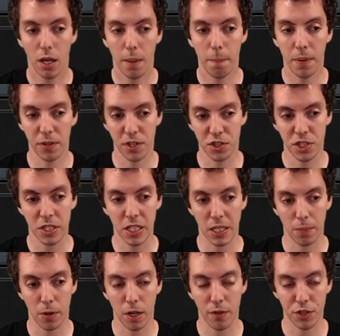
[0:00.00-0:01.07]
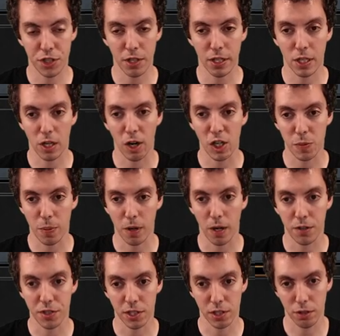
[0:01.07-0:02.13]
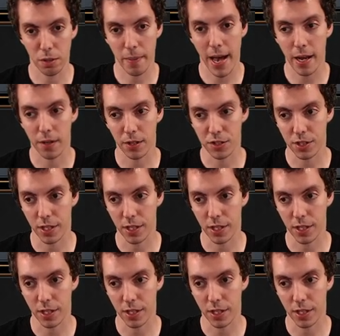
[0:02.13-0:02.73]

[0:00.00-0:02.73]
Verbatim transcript: But the stealing part, the stealing cards part, like, doesn't really matter. Because,